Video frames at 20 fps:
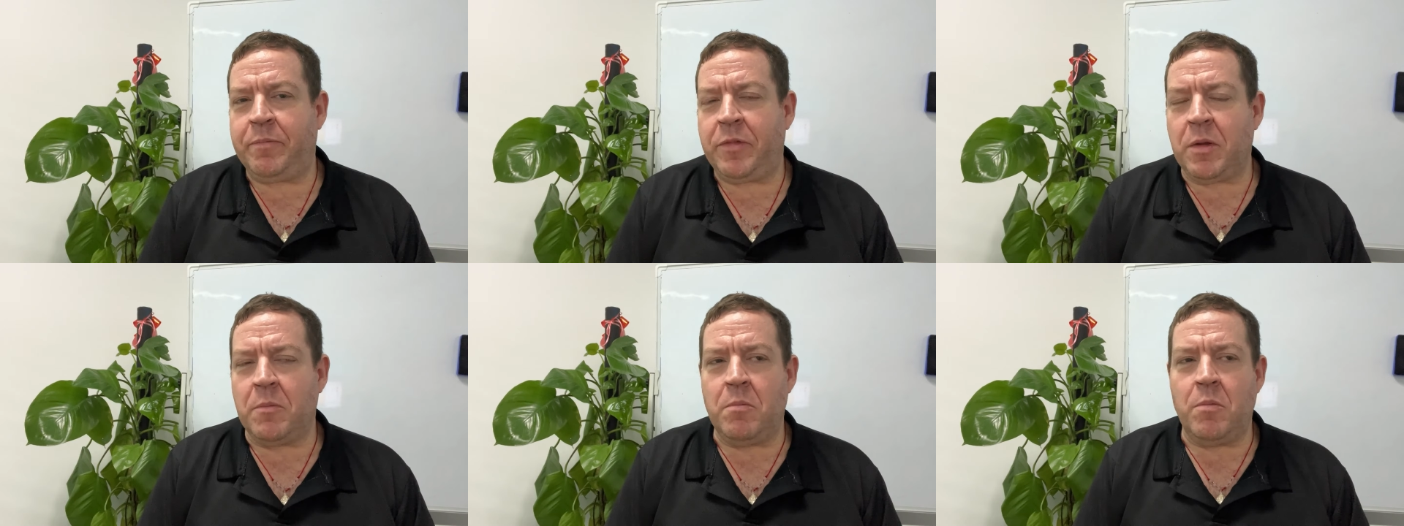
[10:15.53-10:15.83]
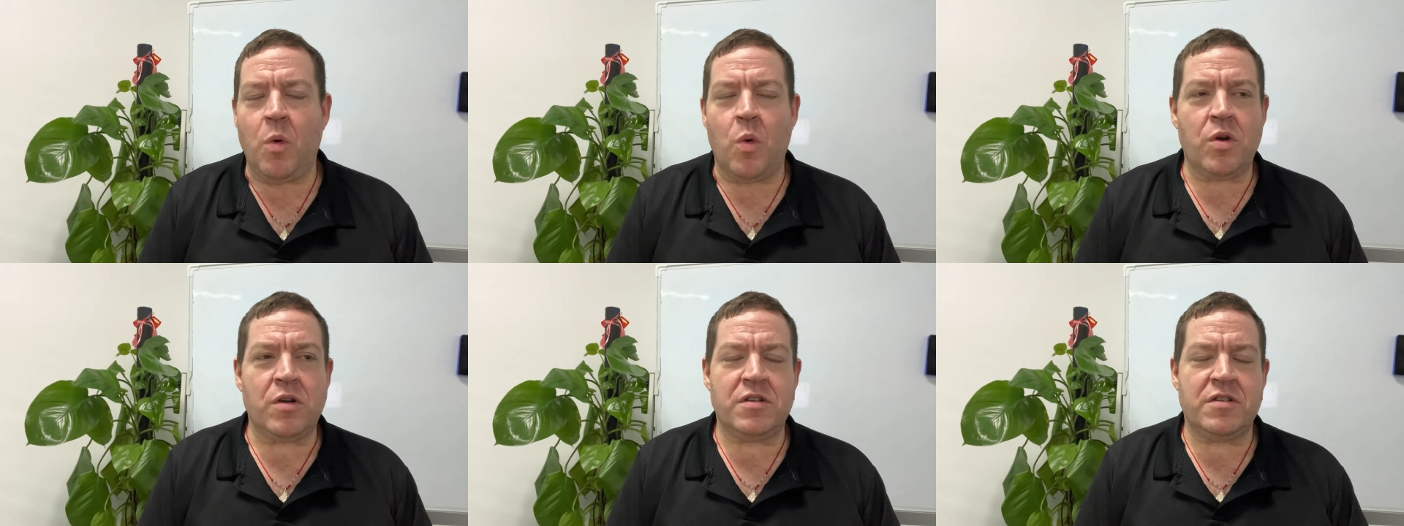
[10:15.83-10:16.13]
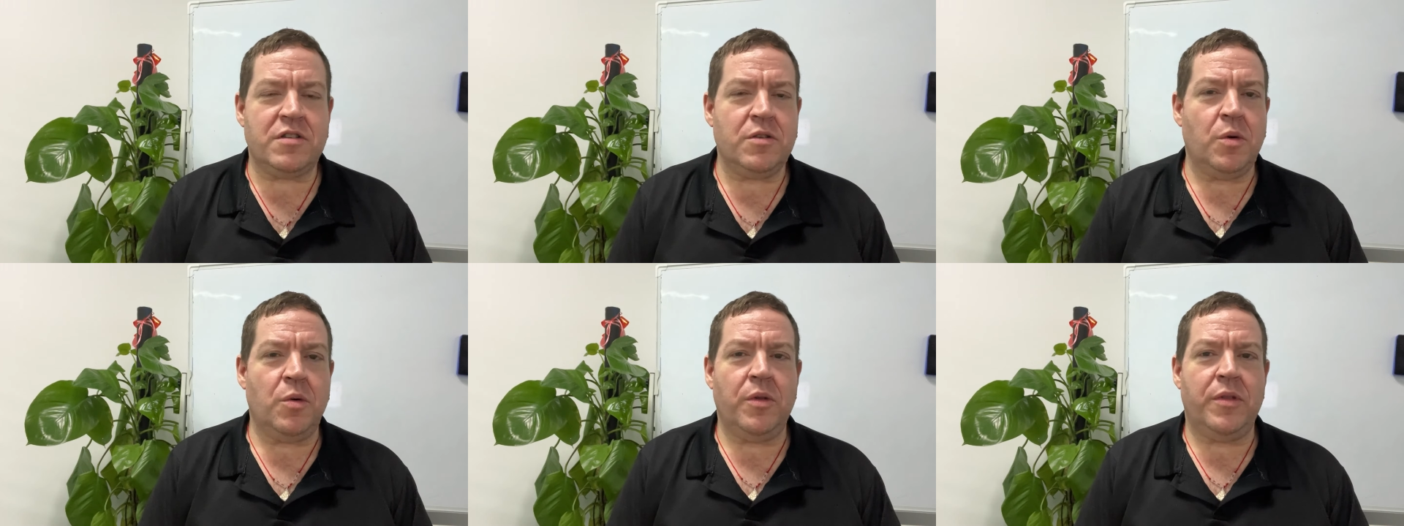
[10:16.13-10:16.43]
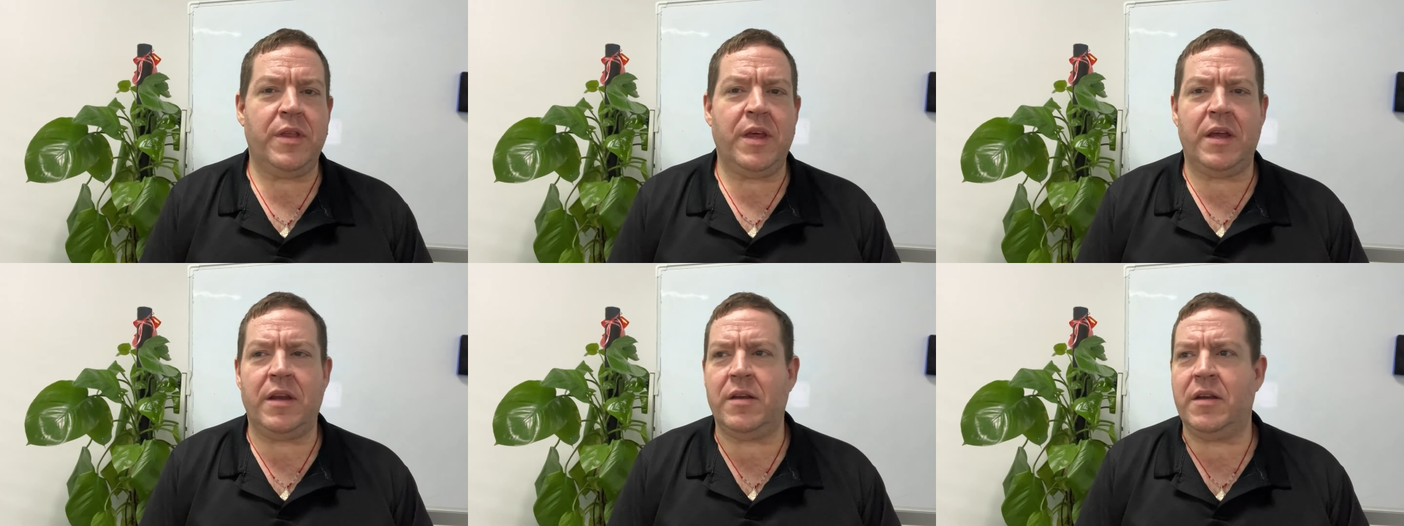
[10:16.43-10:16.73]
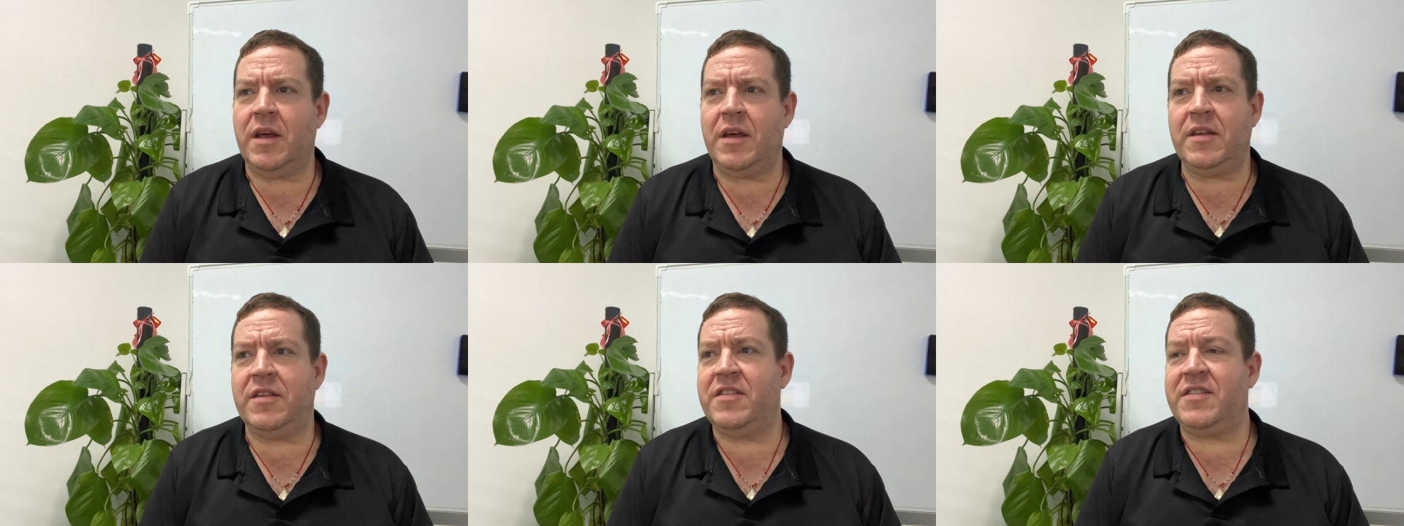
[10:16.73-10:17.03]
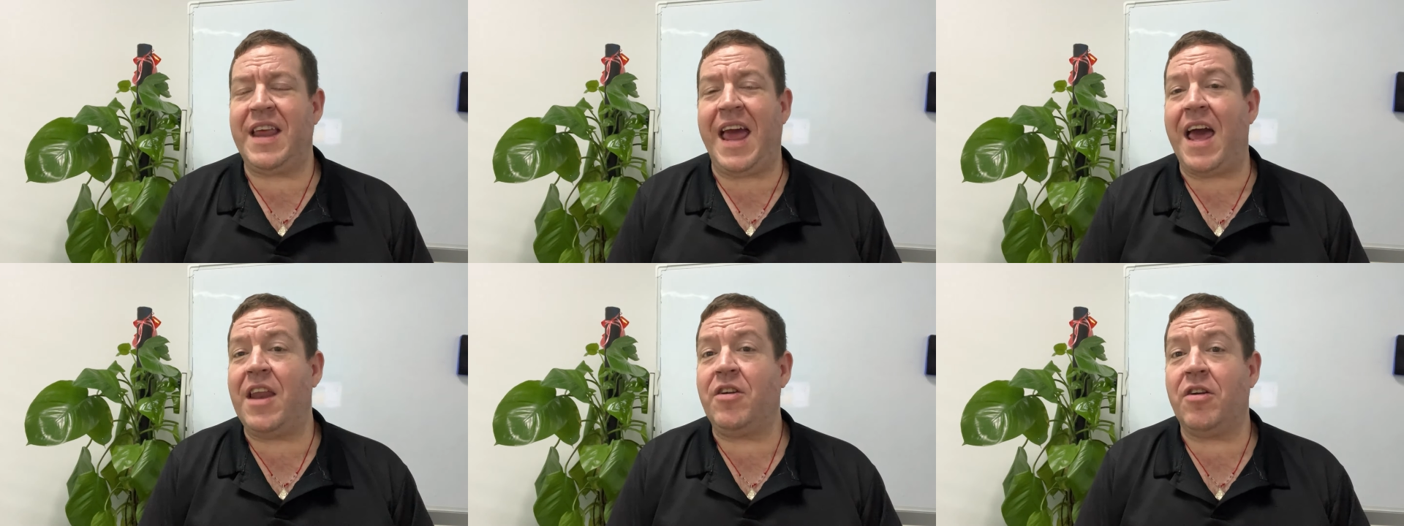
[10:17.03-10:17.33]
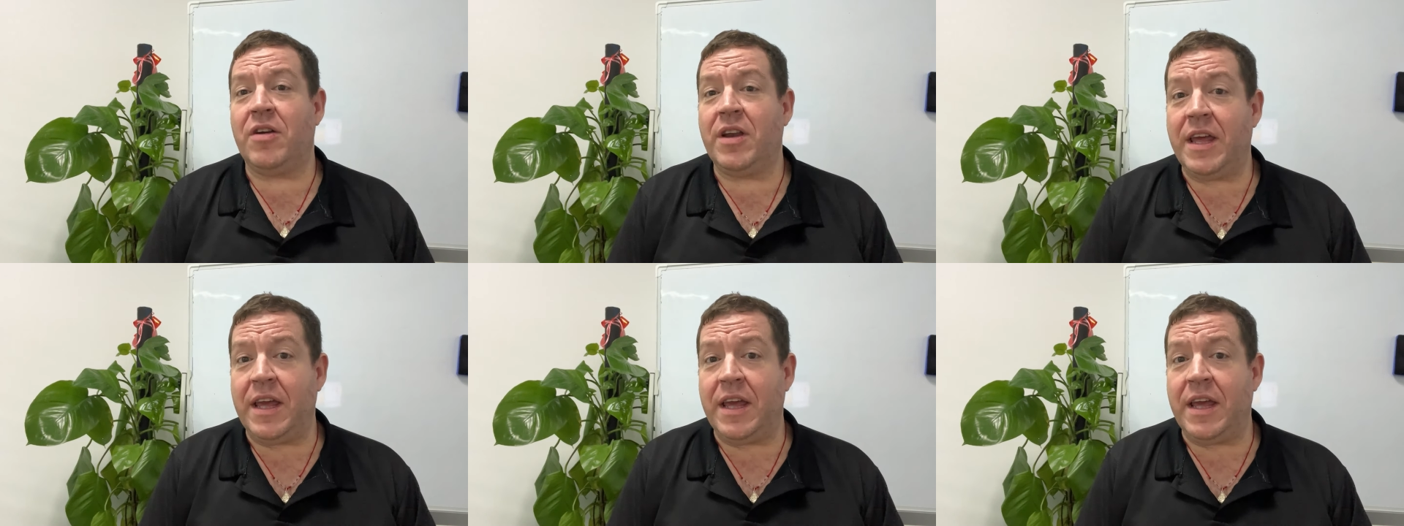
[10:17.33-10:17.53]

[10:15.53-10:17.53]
more so than a standard